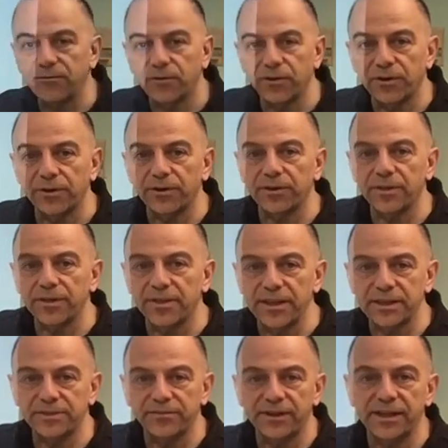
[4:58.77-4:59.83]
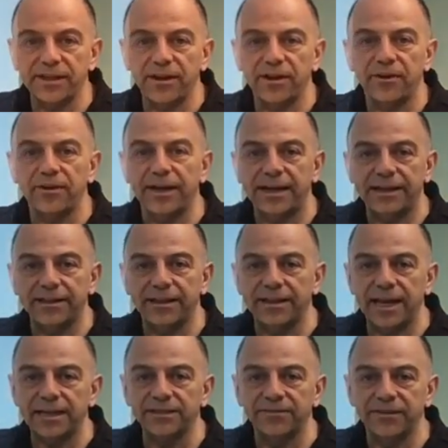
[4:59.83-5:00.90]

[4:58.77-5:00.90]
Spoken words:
for this video, and the next